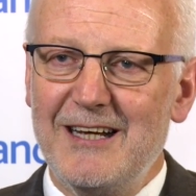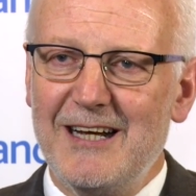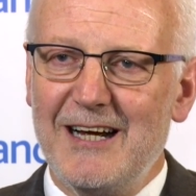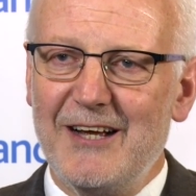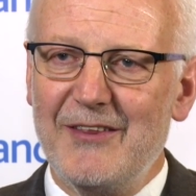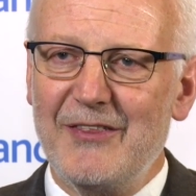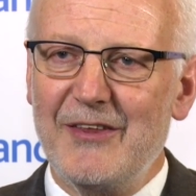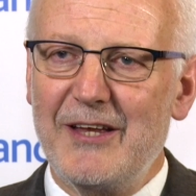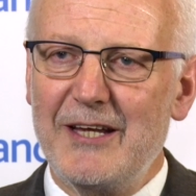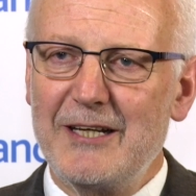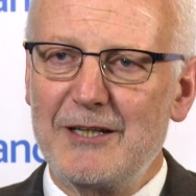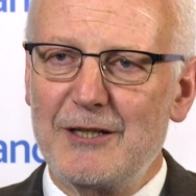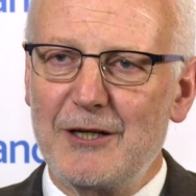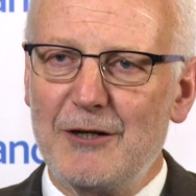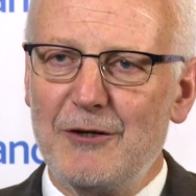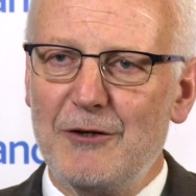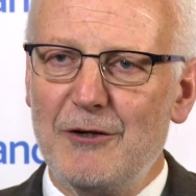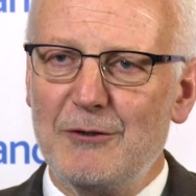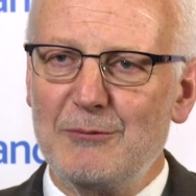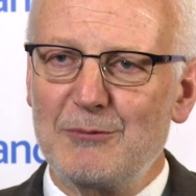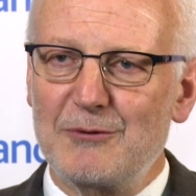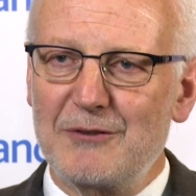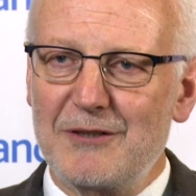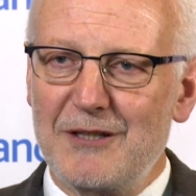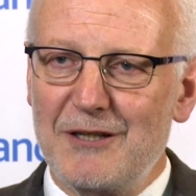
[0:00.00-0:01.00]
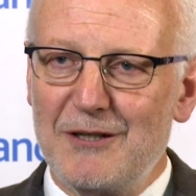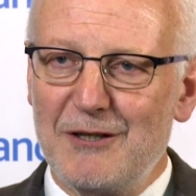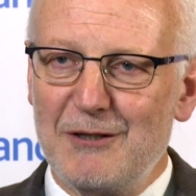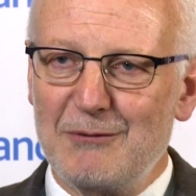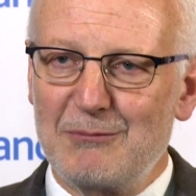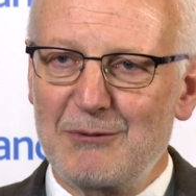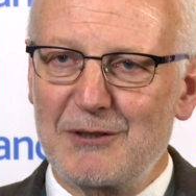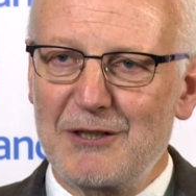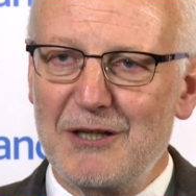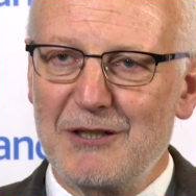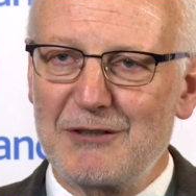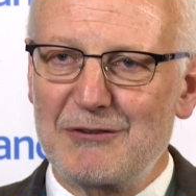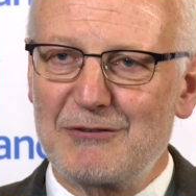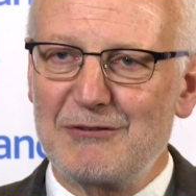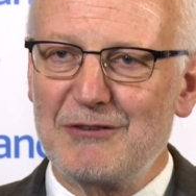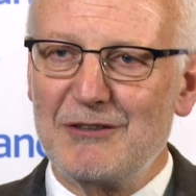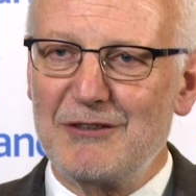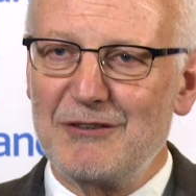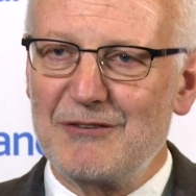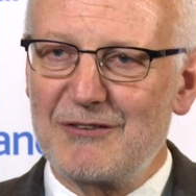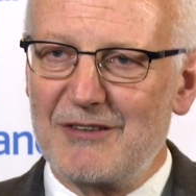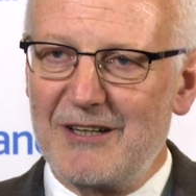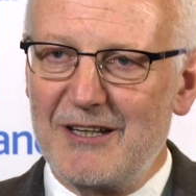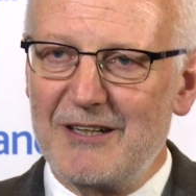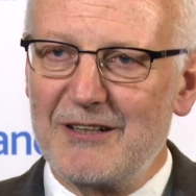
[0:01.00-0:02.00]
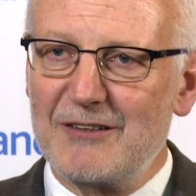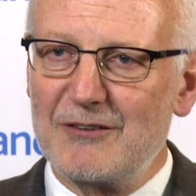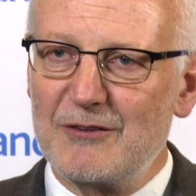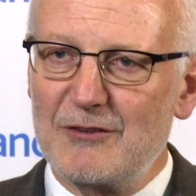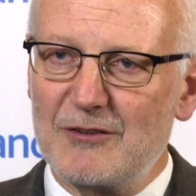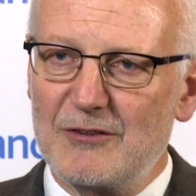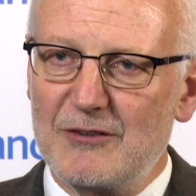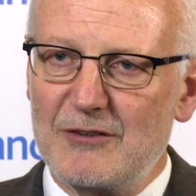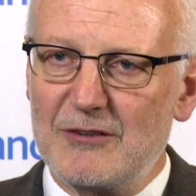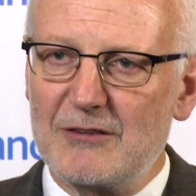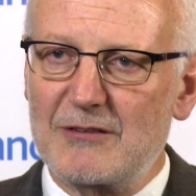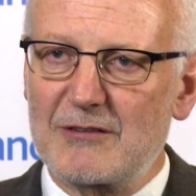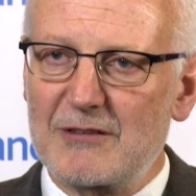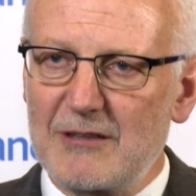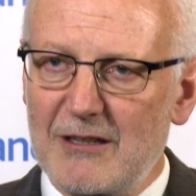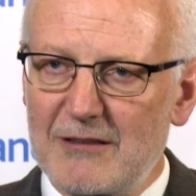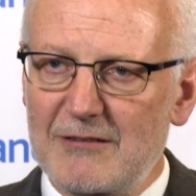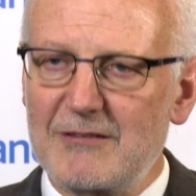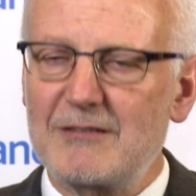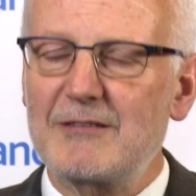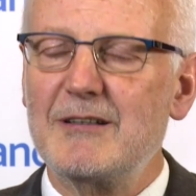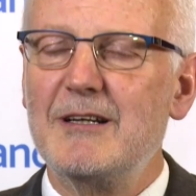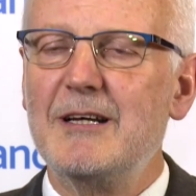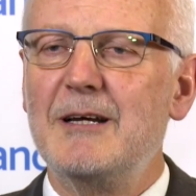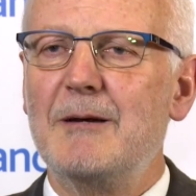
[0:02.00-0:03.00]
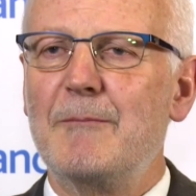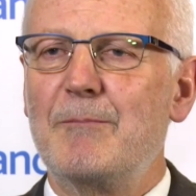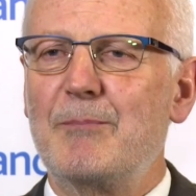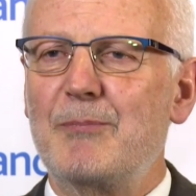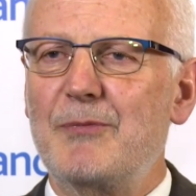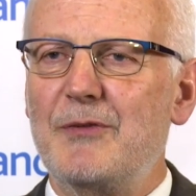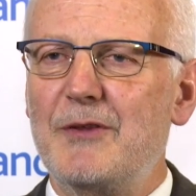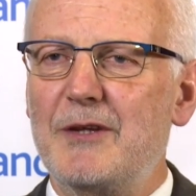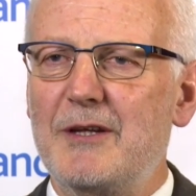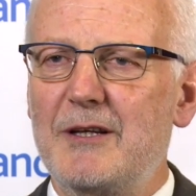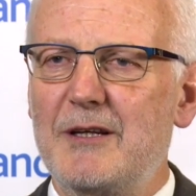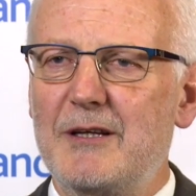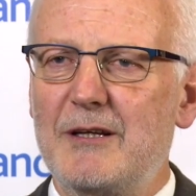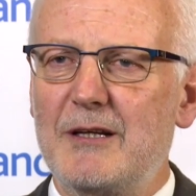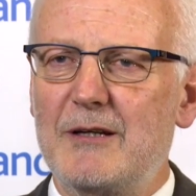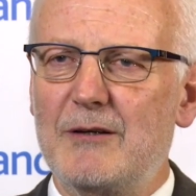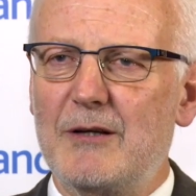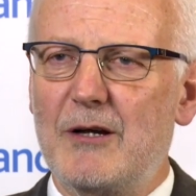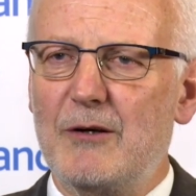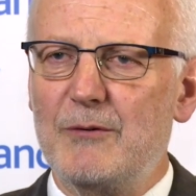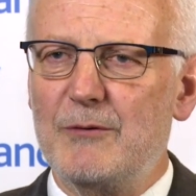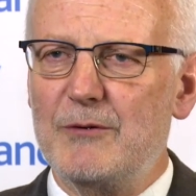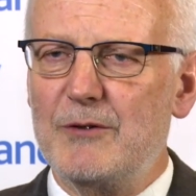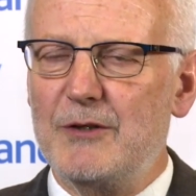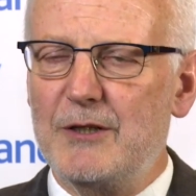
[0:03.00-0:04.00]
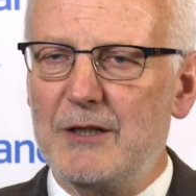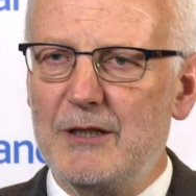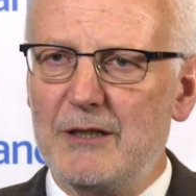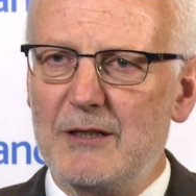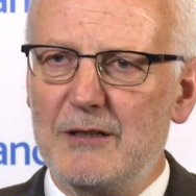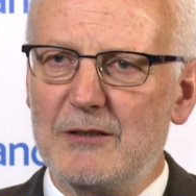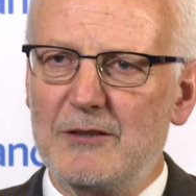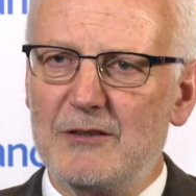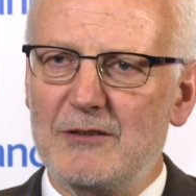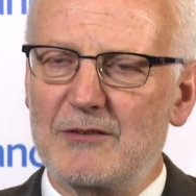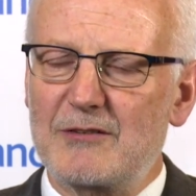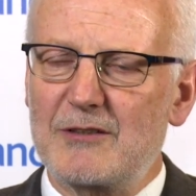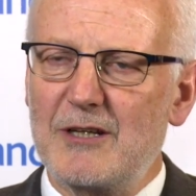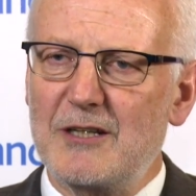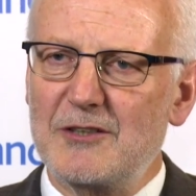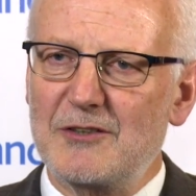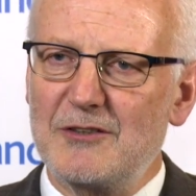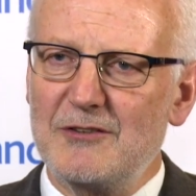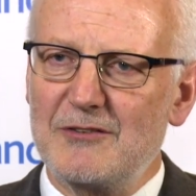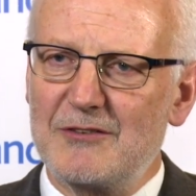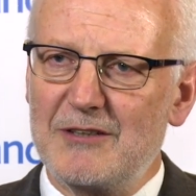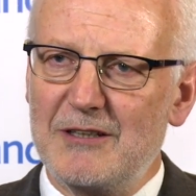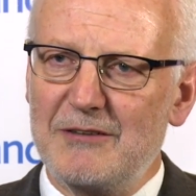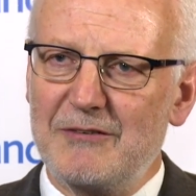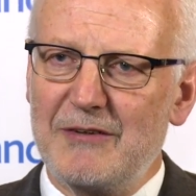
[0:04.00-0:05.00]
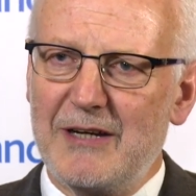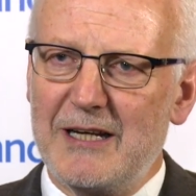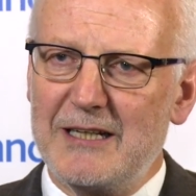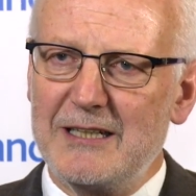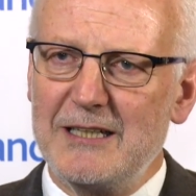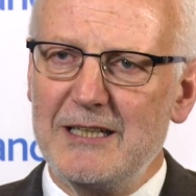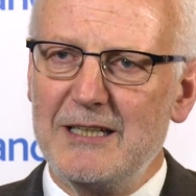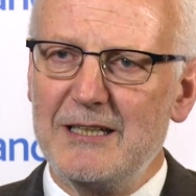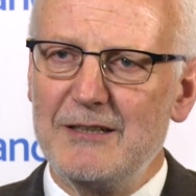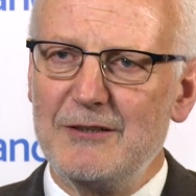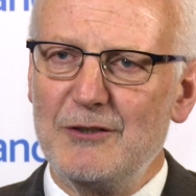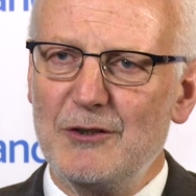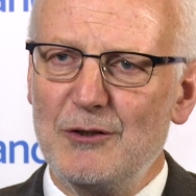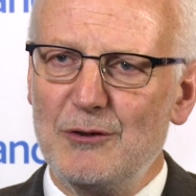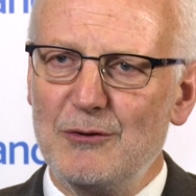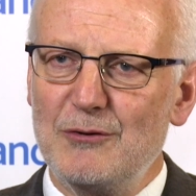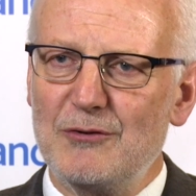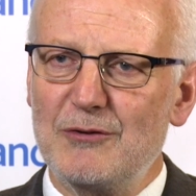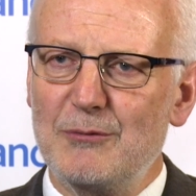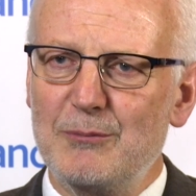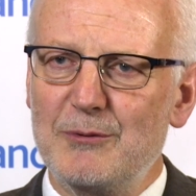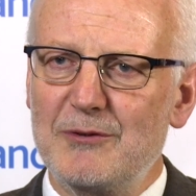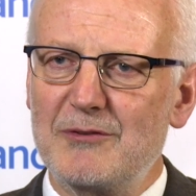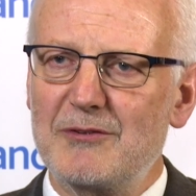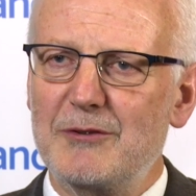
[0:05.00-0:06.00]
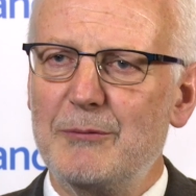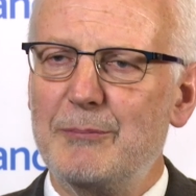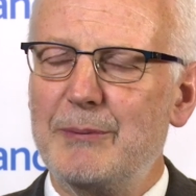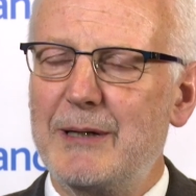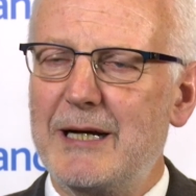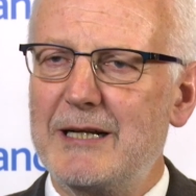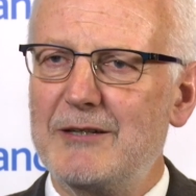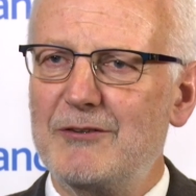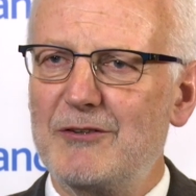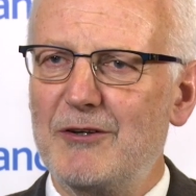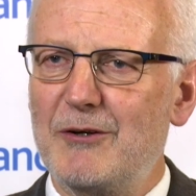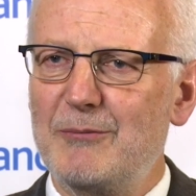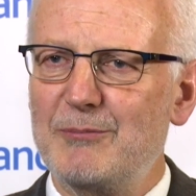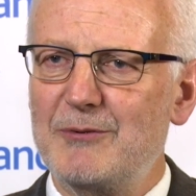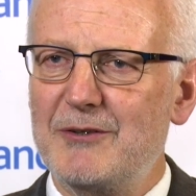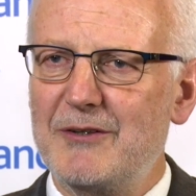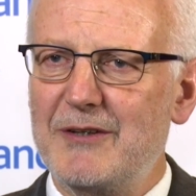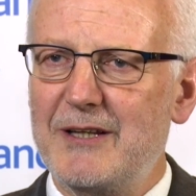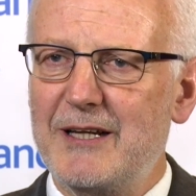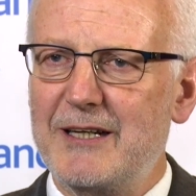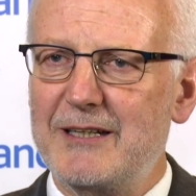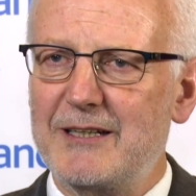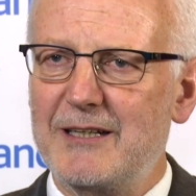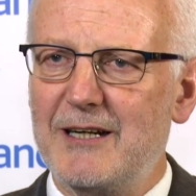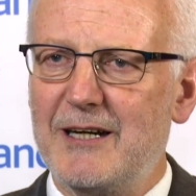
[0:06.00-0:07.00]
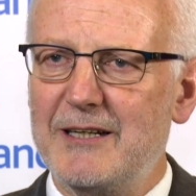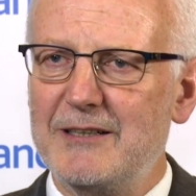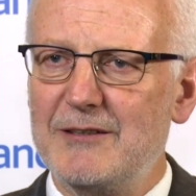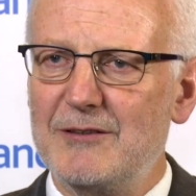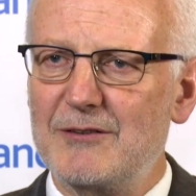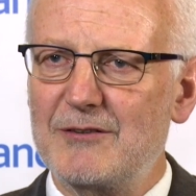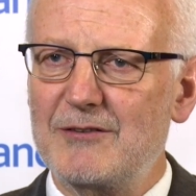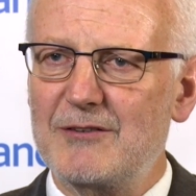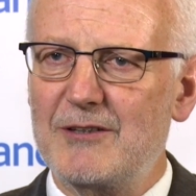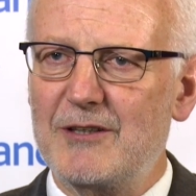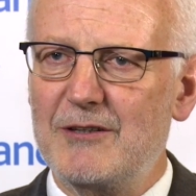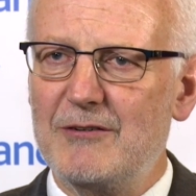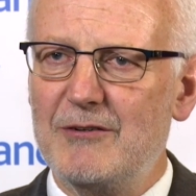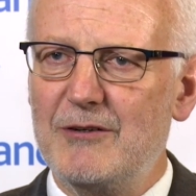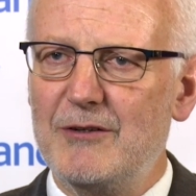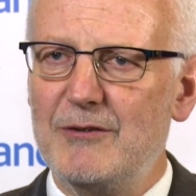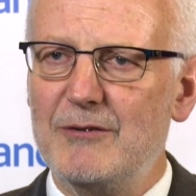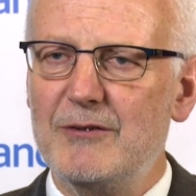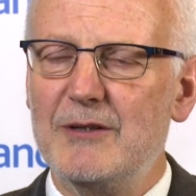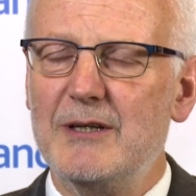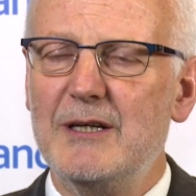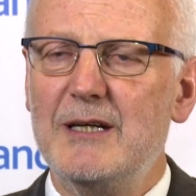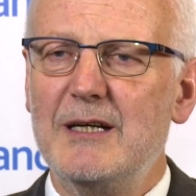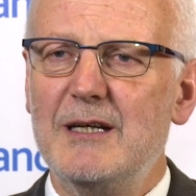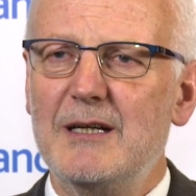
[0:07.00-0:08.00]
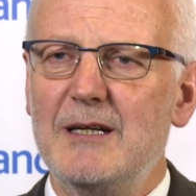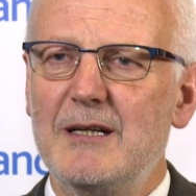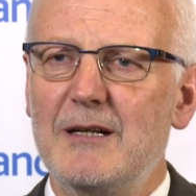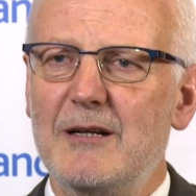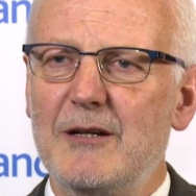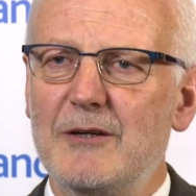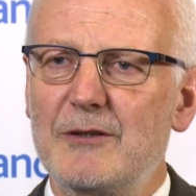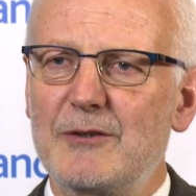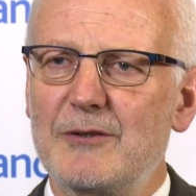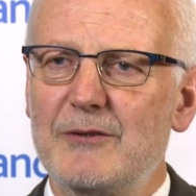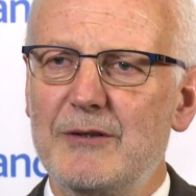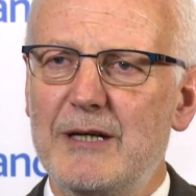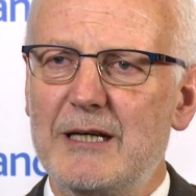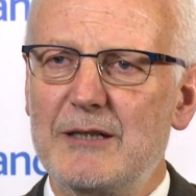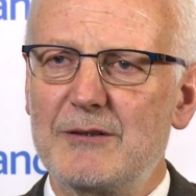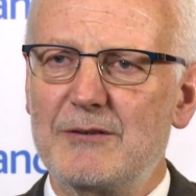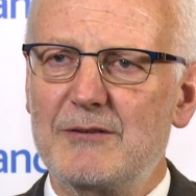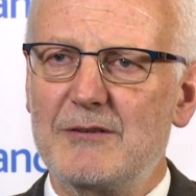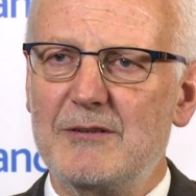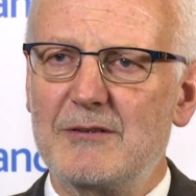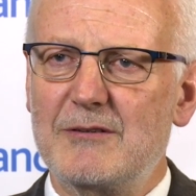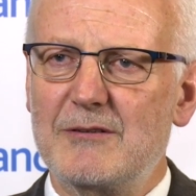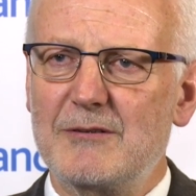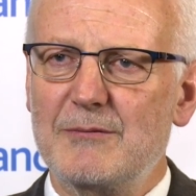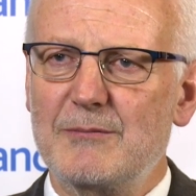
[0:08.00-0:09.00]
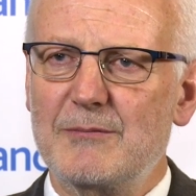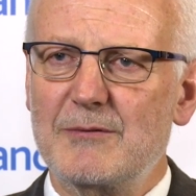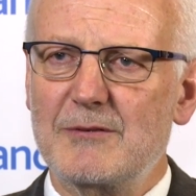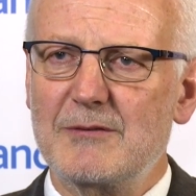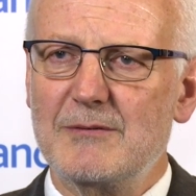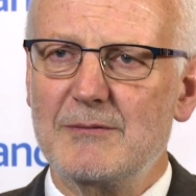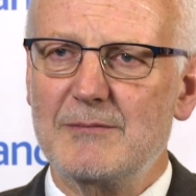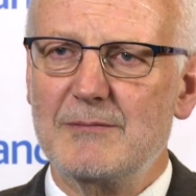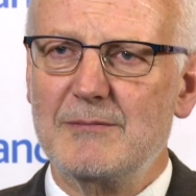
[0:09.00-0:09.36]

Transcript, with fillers: and they go home to their home countries and discuss the, the discussions they've had here, use them as the backdrop to their guidance to their own local health systems.